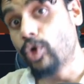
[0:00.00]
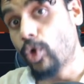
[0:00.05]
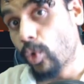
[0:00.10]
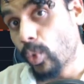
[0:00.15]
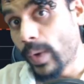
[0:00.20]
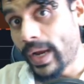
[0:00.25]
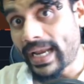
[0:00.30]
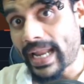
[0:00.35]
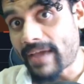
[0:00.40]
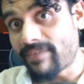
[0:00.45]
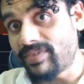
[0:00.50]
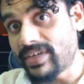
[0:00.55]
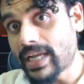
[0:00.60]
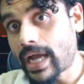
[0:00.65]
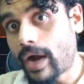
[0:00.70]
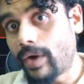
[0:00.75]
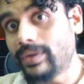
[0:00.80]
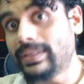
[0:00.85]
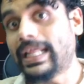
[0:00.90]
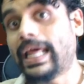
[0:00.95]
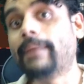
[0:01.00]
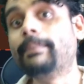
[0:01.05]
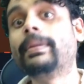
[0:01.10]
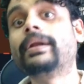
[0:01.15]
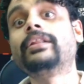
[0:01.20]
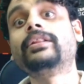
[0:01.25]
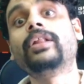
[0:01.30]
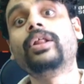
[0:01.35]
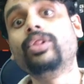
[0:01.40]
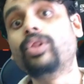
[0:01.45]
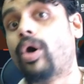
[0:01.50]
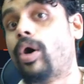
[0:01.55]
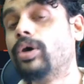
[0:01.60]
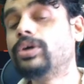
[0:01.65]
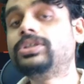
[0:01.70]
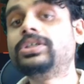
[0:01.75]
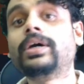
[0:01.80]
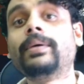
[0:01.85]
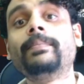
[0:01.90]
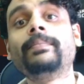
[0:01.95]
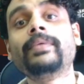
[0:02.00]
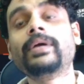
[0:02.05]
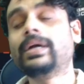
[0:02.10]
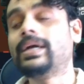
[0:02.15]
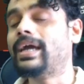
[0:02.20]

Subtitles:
win every now and then, but in the long term,